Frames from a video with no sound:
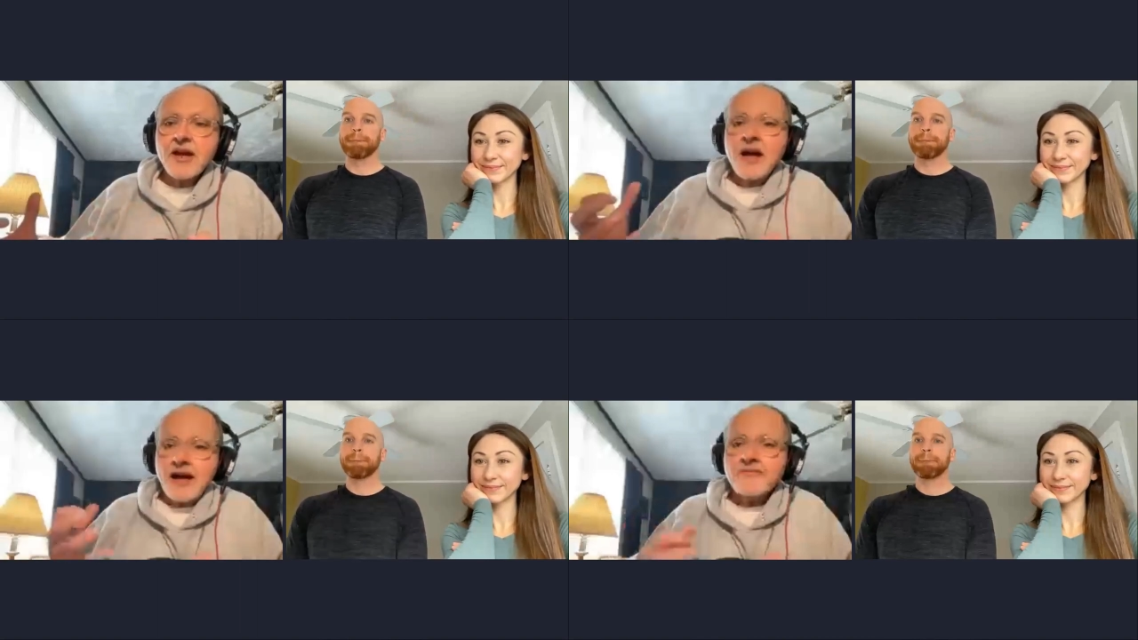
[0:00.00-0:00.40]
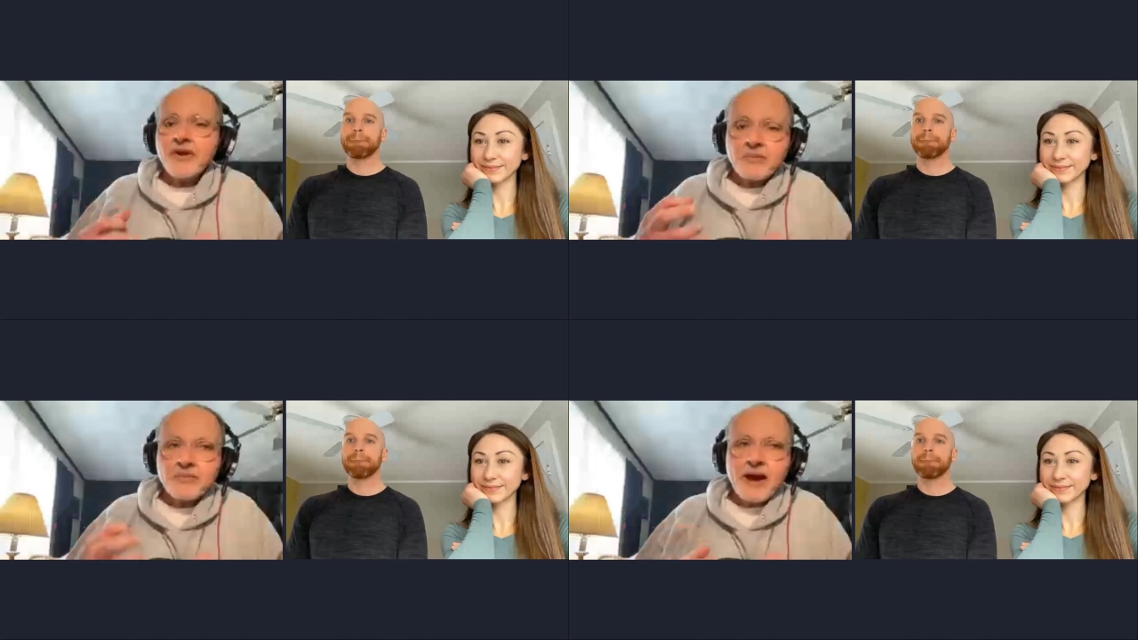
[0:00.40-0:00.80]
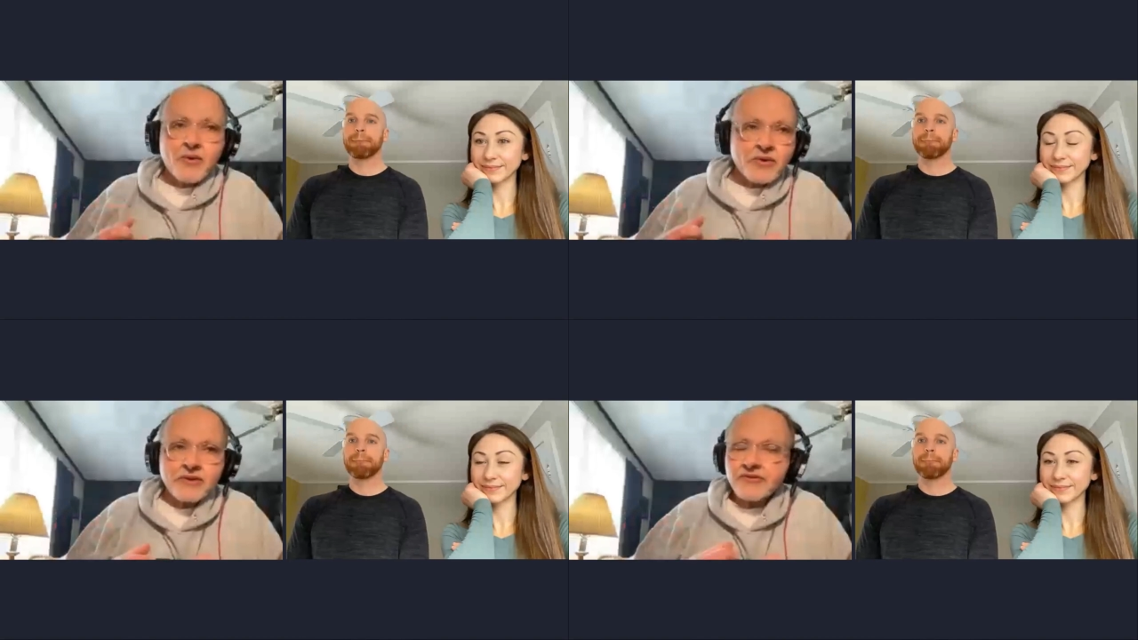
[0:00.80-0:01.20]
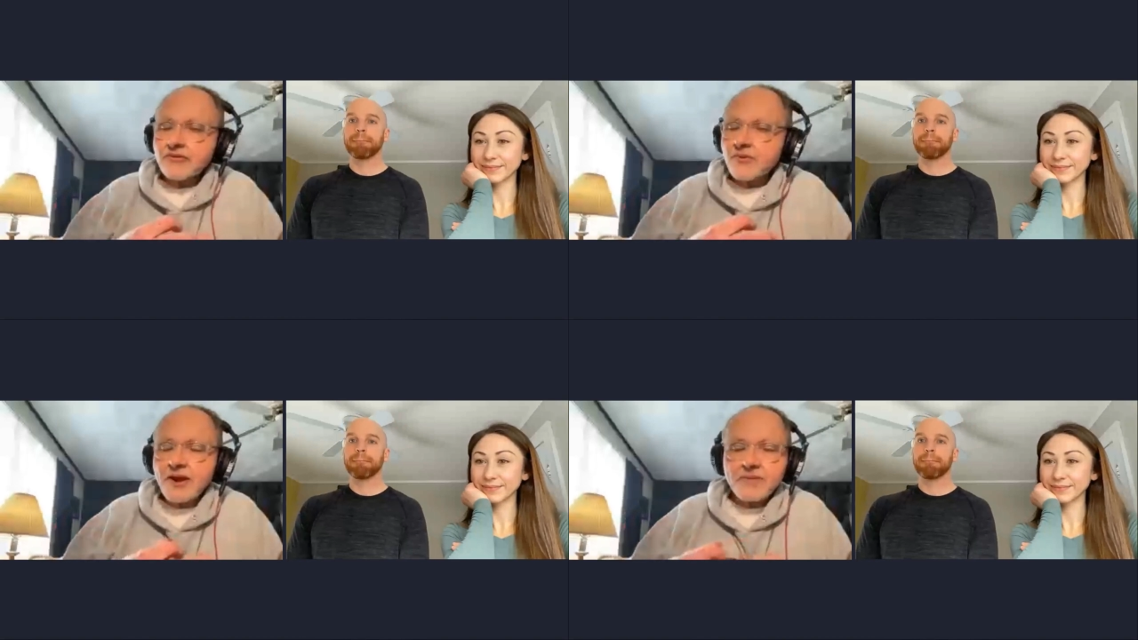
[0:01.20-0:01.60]
Speaker 1: I felt powerless
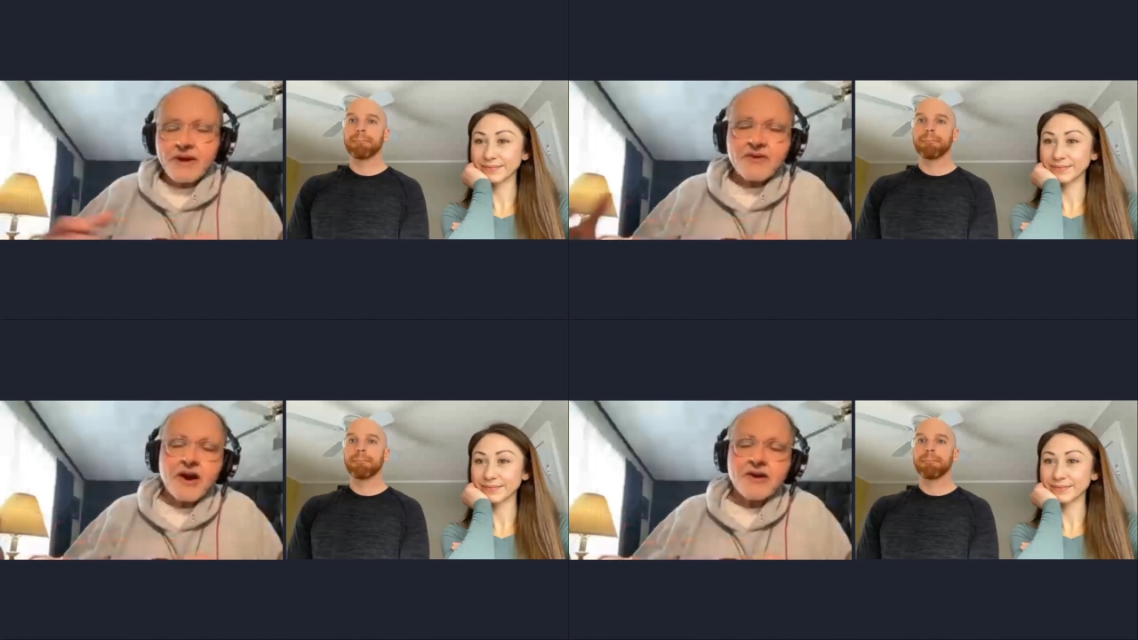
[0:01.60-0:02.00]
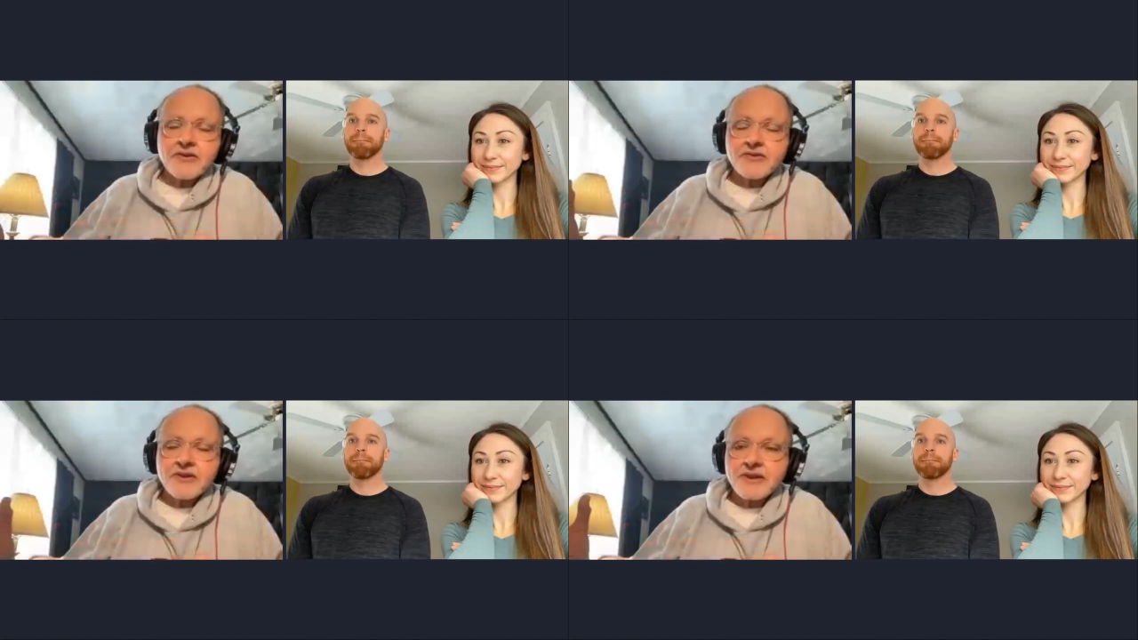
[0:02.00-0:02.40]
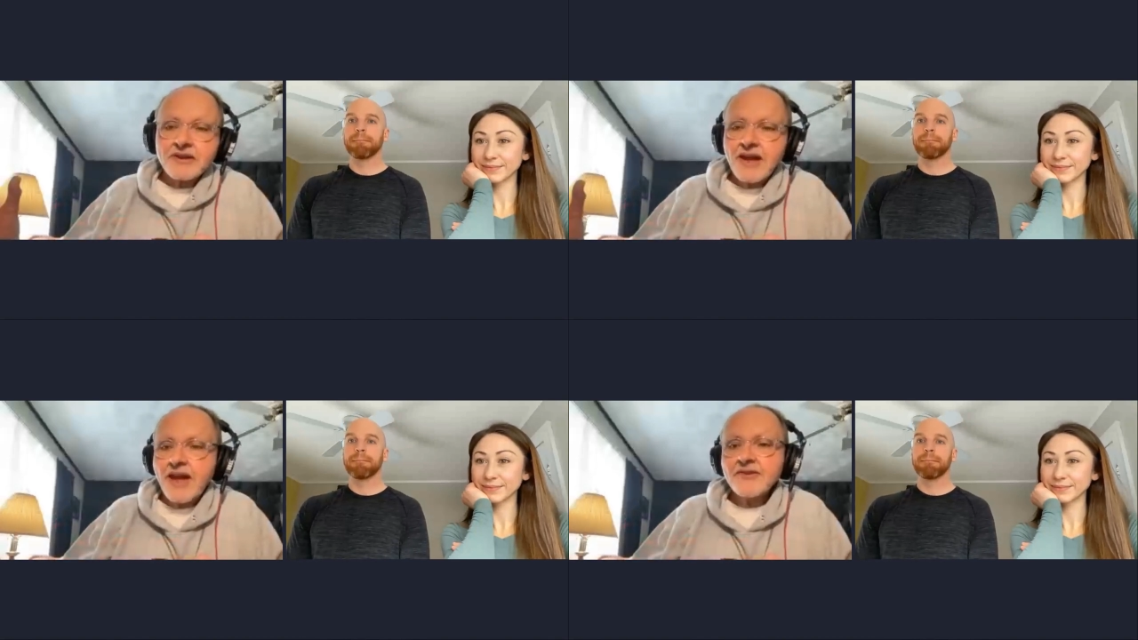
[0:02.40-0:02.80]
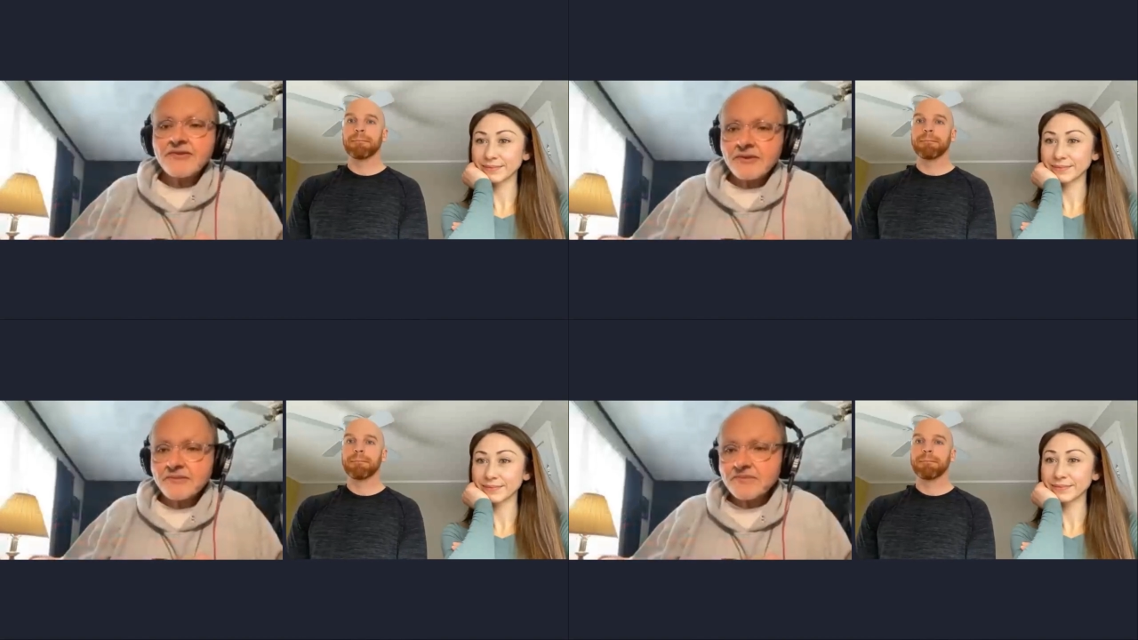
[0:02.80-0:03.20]
throughout my daughter's
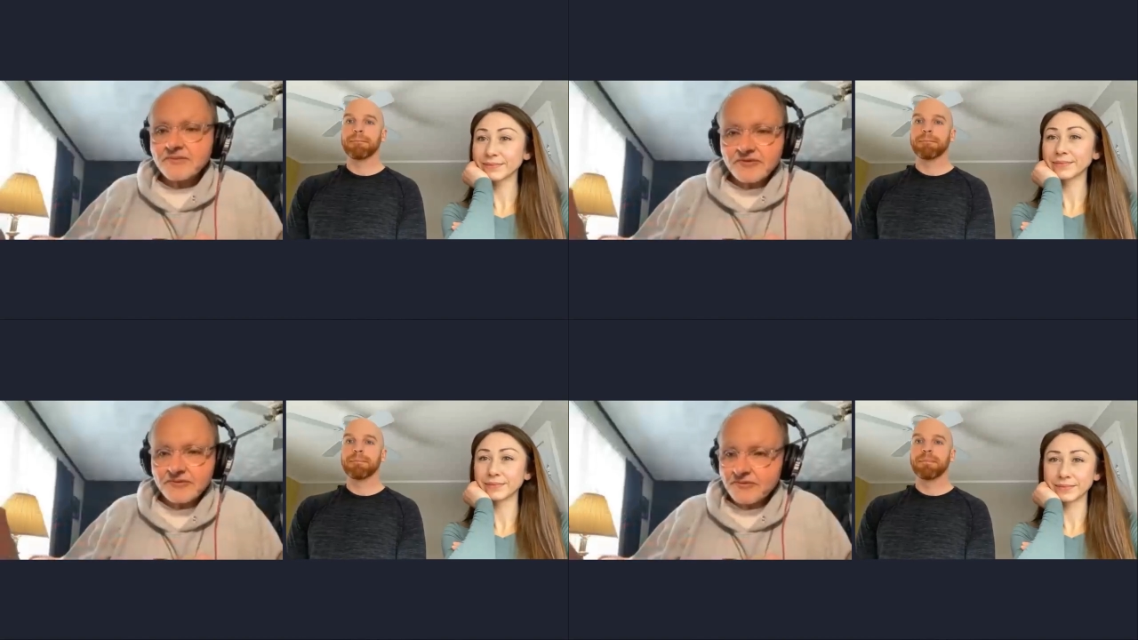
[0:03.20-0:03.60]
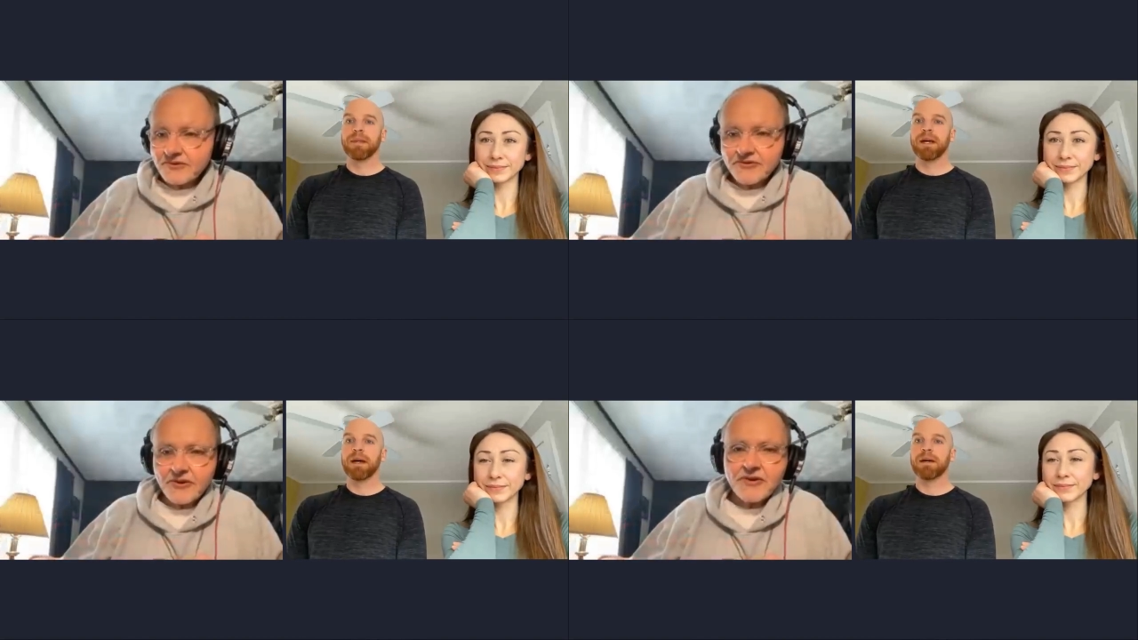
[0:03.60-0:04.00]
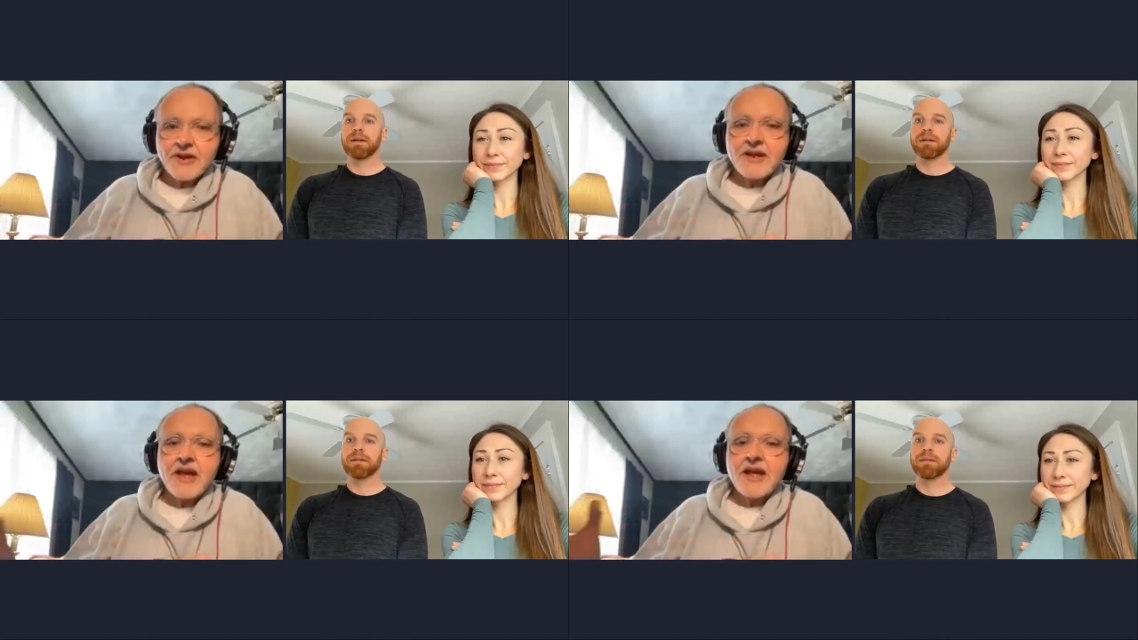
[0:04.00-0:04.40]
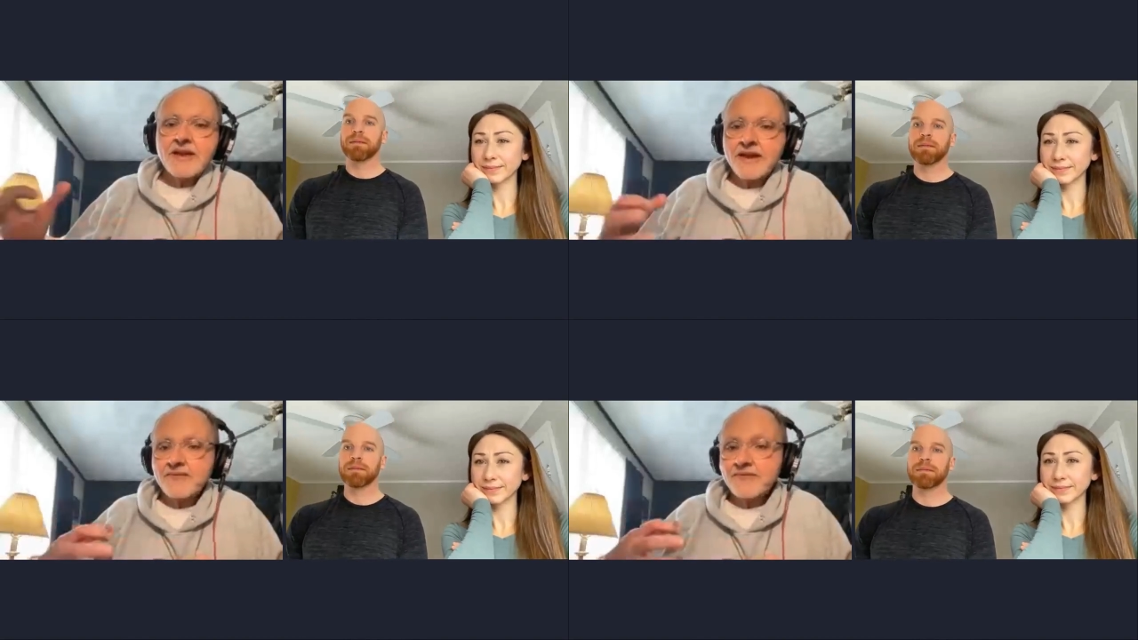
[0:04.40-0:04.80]
cancer yeah. journey
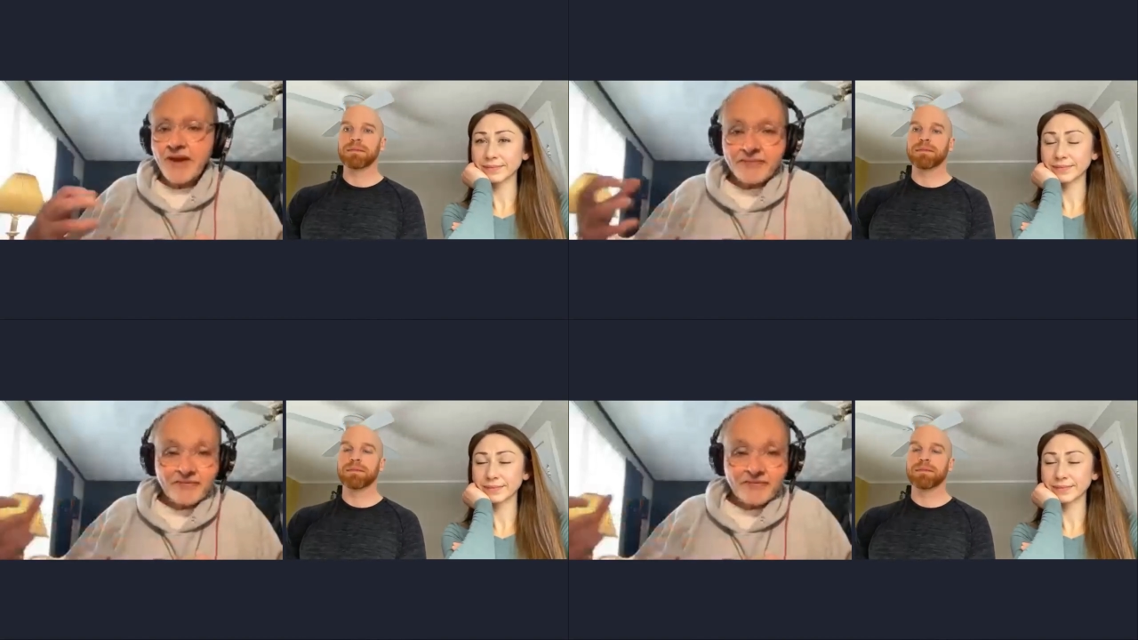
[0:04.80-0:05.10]
and then f-